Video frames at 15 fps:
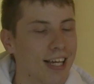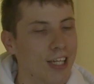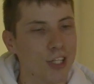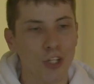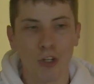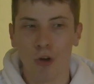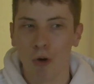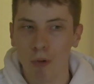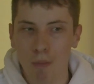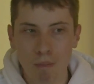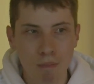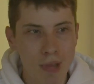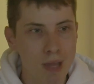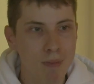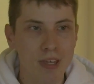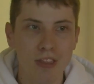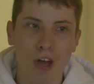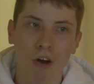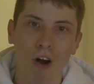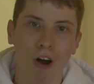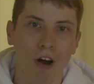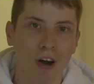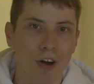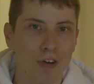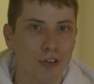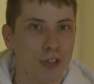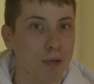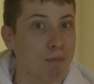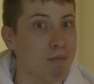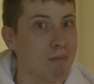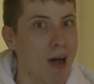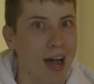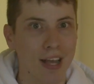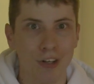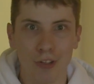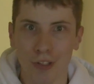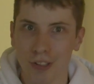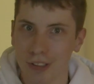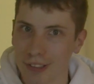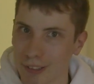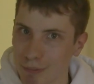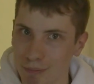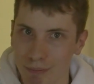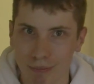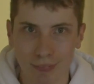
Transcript: Maybe there are some minor